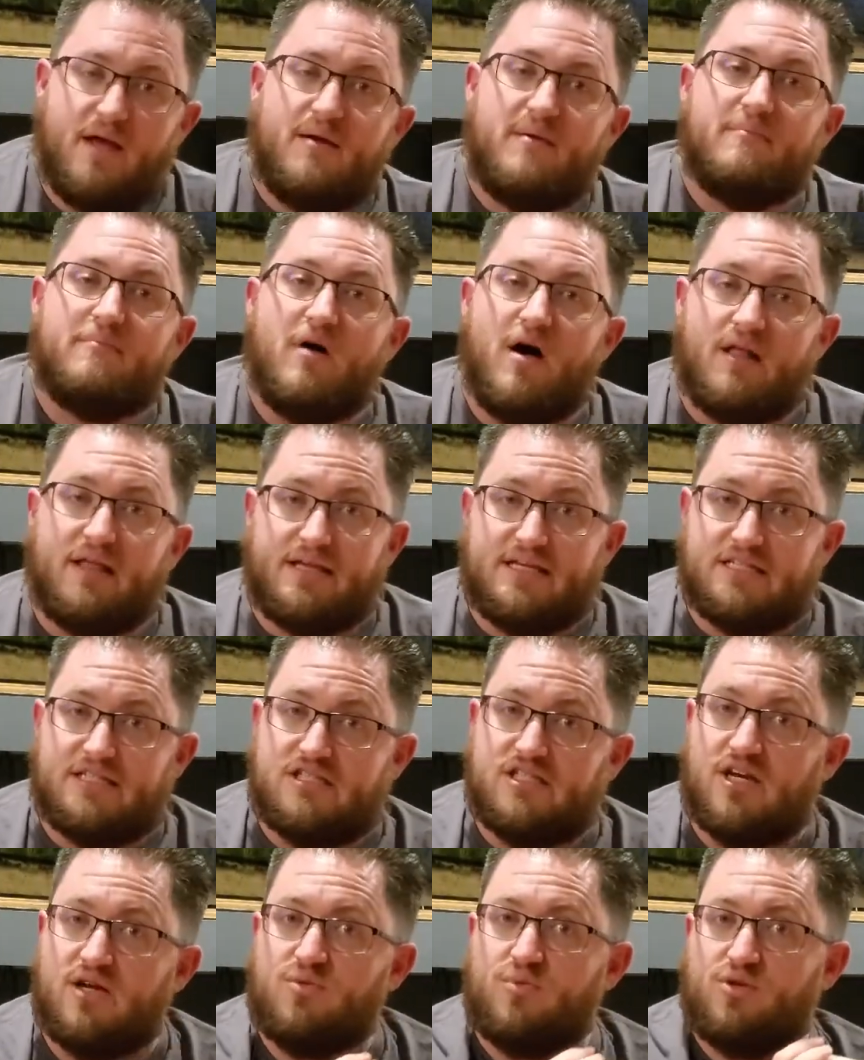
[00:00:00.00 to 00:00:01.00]
Molly is
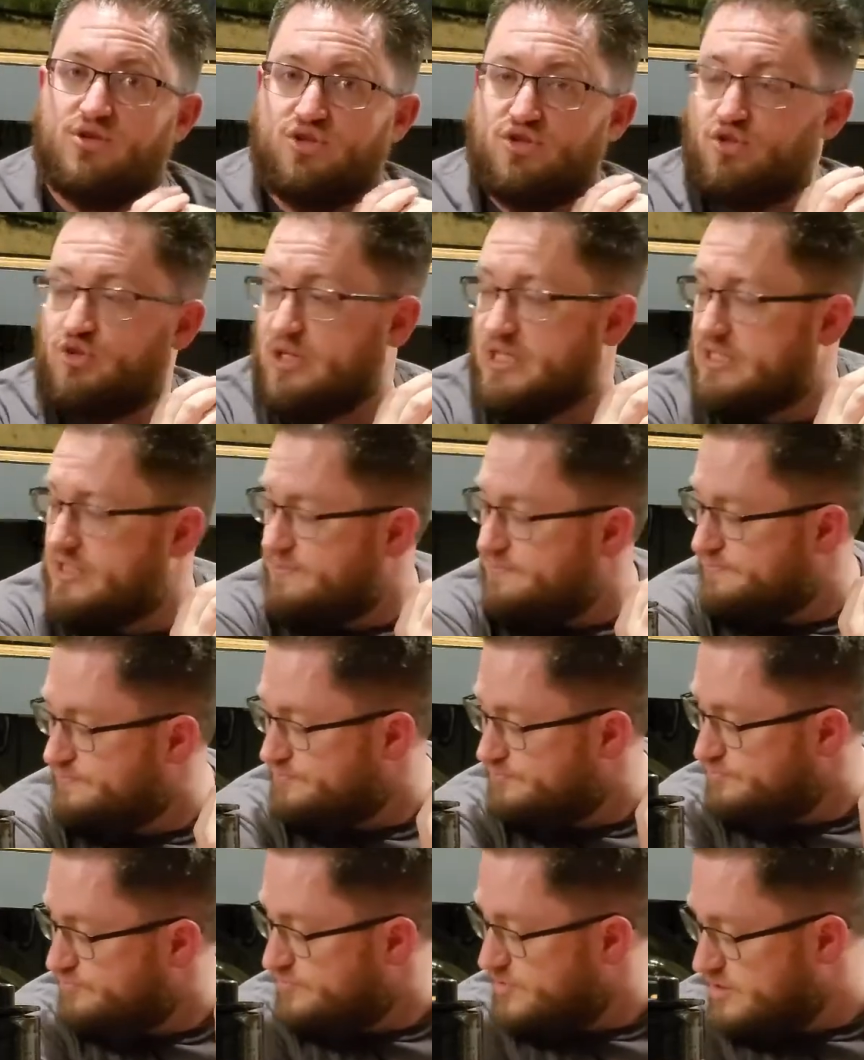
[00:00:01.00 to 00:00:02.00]
done with her treat,
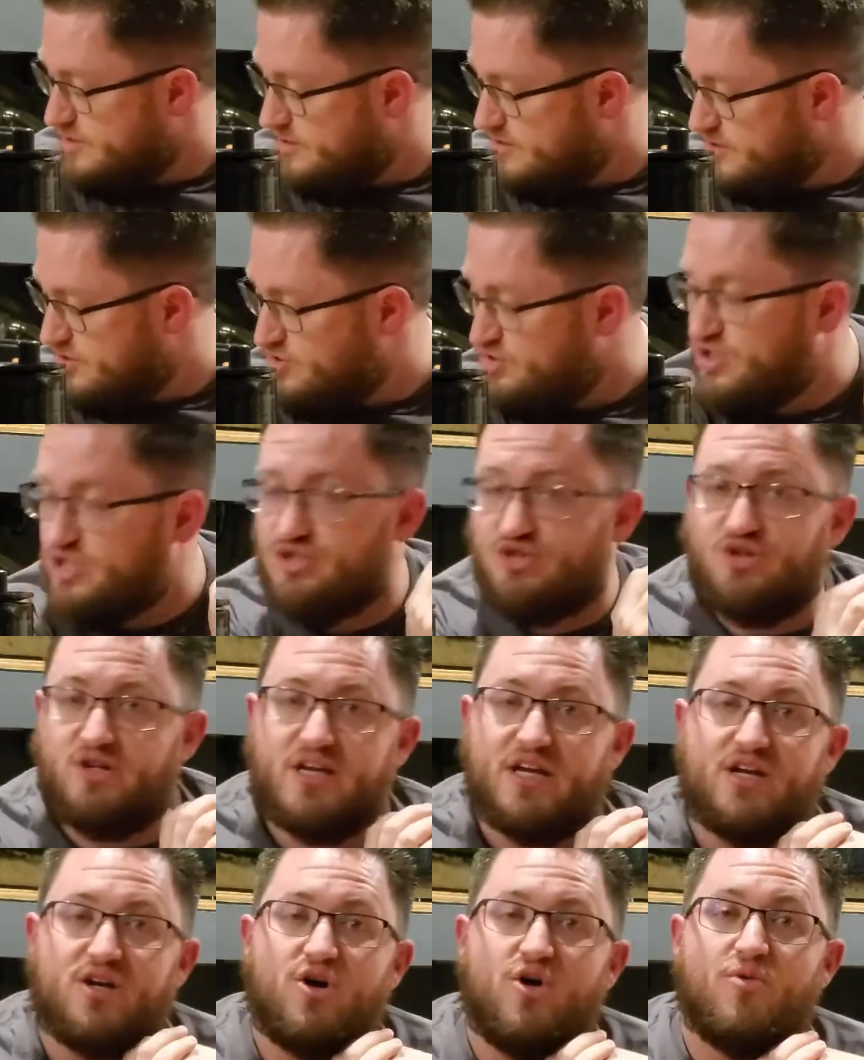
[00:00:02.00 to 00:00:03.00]
so Ginger
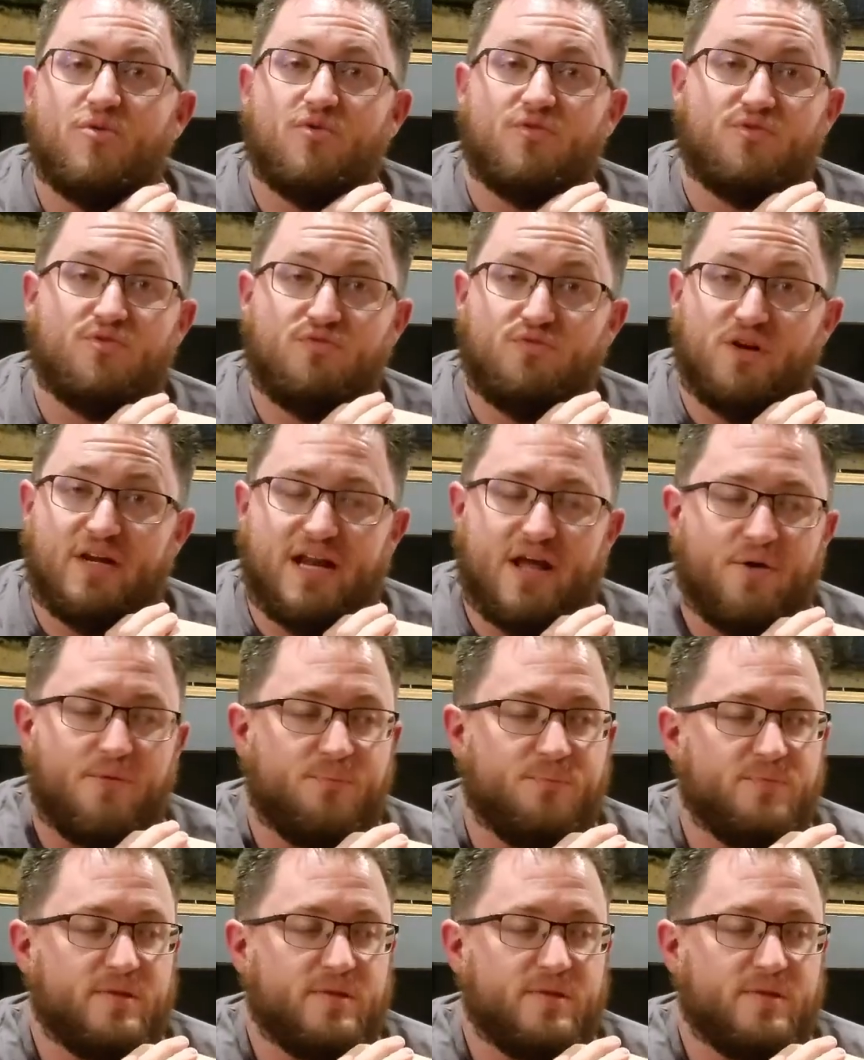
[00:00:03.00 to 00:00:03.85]
can go free now.